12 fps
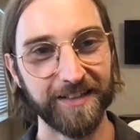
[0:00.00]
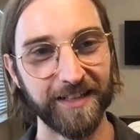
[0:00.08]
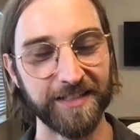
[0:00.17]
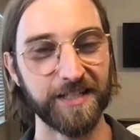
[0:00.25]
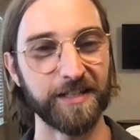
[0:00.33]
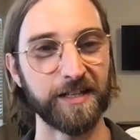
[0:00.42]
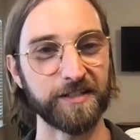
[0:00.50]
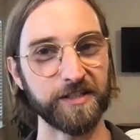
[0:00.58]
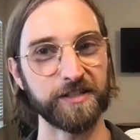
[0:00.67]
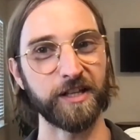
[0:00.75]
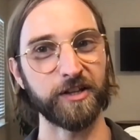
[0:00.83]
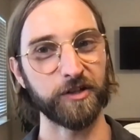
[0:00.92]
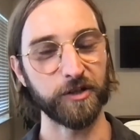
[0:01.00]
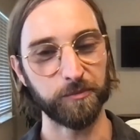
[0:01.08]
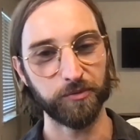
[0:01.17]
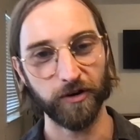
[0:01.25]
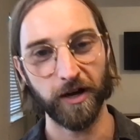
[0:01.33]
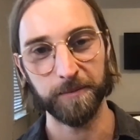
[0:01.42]
That's another good
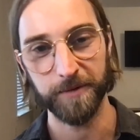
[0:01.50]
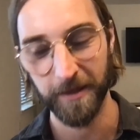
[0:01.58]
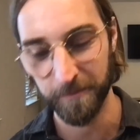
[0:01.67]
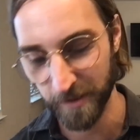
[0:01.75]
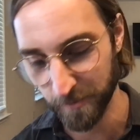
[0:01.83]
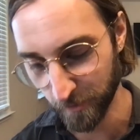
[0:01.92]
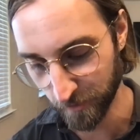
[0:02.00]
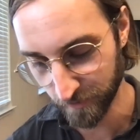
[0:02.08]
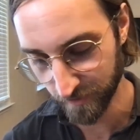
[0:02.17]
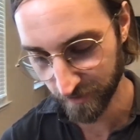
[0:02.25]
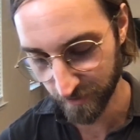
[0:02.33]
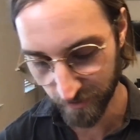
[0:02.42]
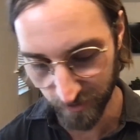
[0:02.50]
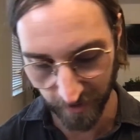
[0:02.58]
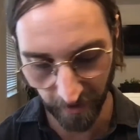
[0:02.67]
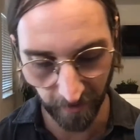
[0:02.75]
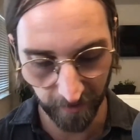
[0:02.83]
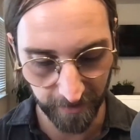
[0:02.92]
prompt that people
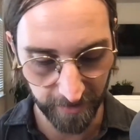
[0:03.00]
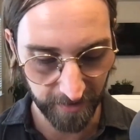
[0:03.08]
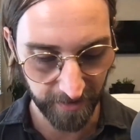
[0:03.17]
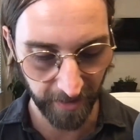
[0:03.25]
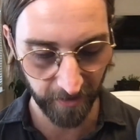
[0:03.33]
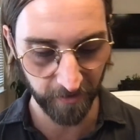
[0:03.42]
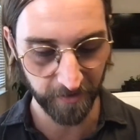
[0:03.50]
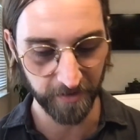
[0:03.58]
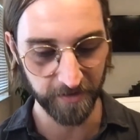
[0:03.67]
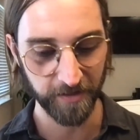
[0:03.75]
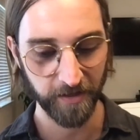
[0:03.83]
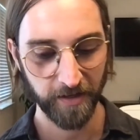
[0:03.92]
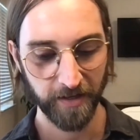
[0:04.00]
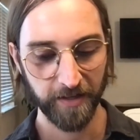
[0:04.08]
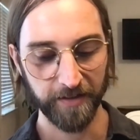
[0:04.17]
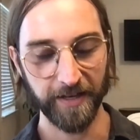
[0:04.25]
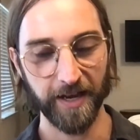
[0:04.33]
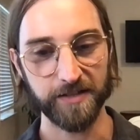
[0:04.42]
share in these containers, is
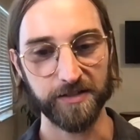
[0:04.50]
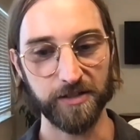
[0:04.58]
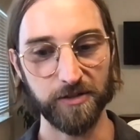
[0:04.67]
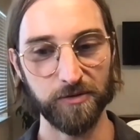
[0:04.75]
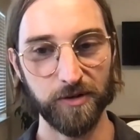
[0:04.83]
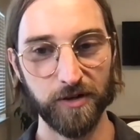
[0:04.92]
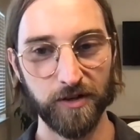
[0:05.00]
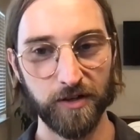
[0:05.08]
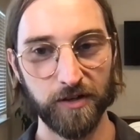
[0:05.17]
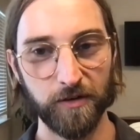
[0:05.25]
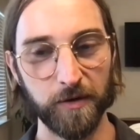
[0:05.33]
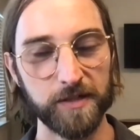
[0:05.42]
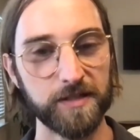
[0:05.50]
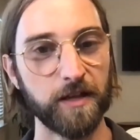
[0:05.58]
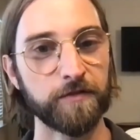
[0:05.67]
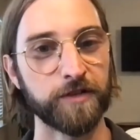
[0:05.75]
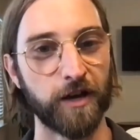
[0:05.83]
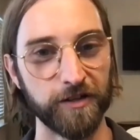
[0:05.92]
they ask you, "What has
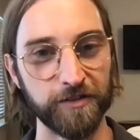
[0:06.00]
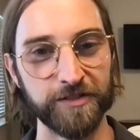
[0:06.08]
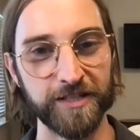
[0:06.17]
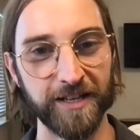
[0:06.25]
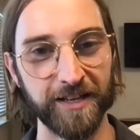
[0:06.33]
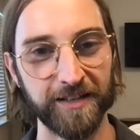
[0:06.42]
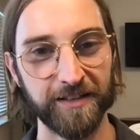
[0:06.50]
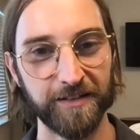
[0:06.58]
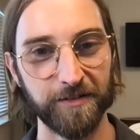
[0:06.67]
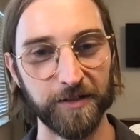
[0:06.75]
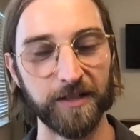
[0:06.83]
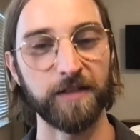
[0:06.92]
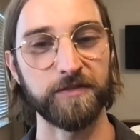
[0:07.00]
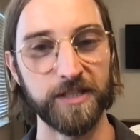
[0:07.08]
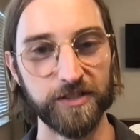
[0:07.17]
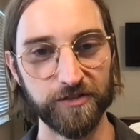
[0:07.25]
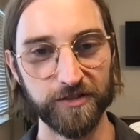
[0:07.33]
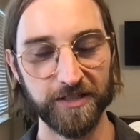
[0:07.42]
love taught you today? What did love
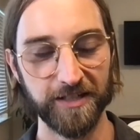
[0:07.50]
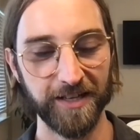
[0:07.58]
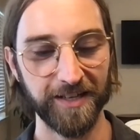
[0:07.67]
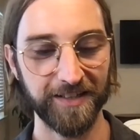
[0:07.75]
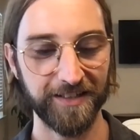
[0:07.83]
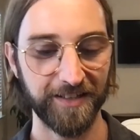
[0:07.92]
teach you today?"